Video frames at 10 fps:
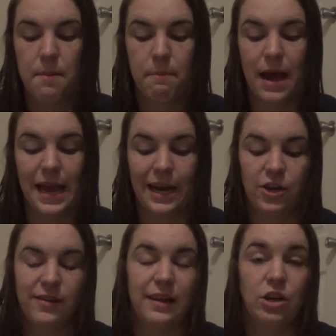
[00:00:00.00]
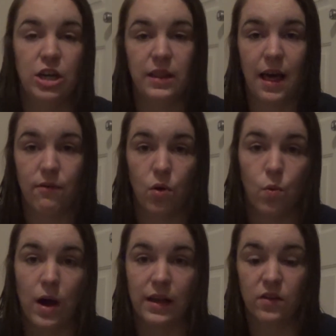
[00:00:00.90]
my HCG level
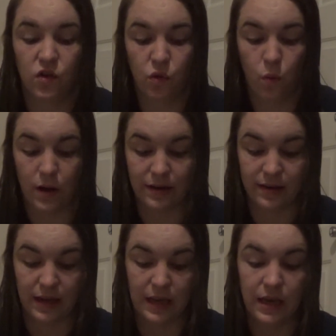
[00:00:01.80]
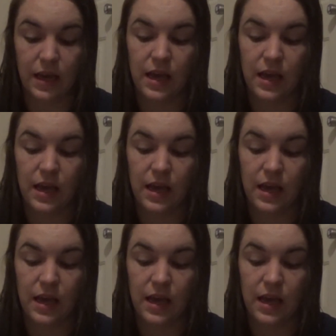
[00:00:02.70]
was 20.